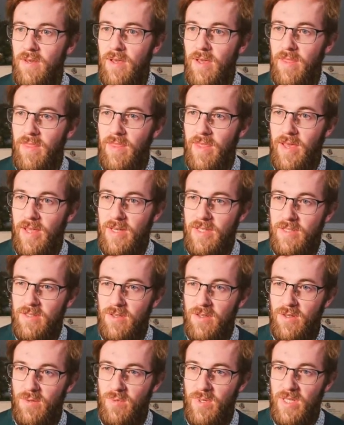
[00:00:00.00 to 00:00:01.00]
And that is
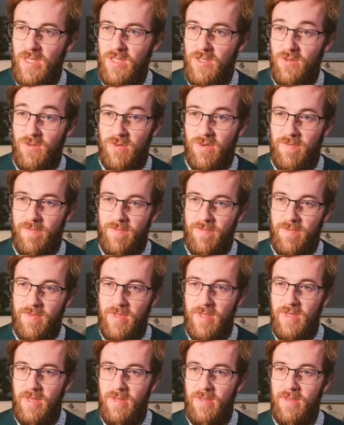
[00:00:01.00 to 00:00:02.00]
going to be sort of
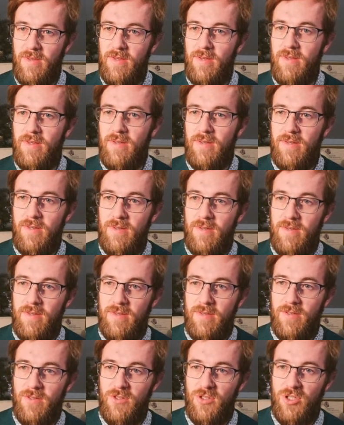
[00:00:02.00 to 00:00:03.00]
the
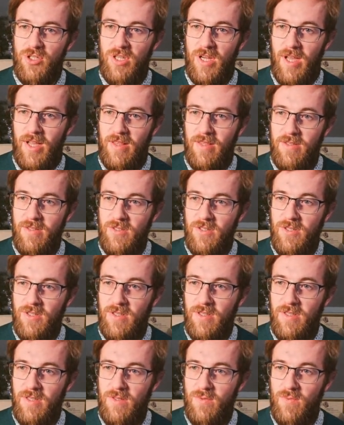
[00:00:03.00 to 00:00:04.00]
challenge
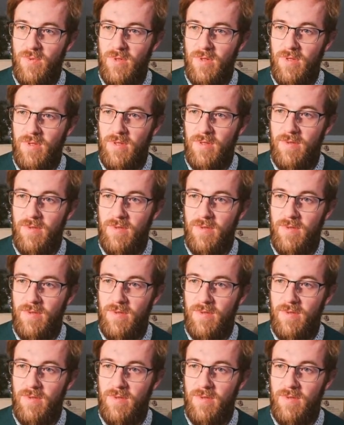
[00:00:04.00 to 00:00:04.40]
in this one.